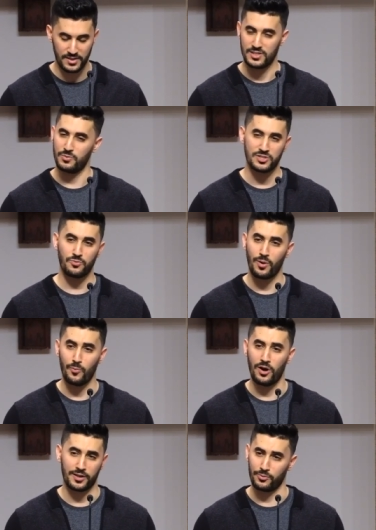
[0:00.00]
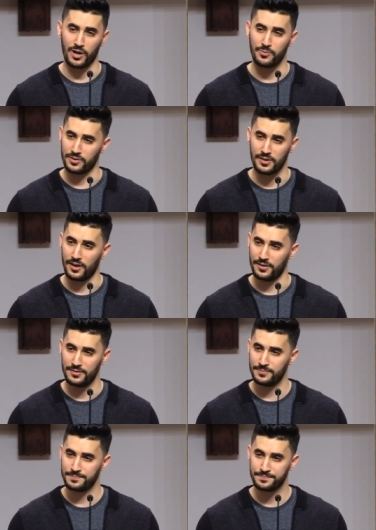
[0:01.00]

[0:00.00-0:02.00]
because he wasn't walking right with God.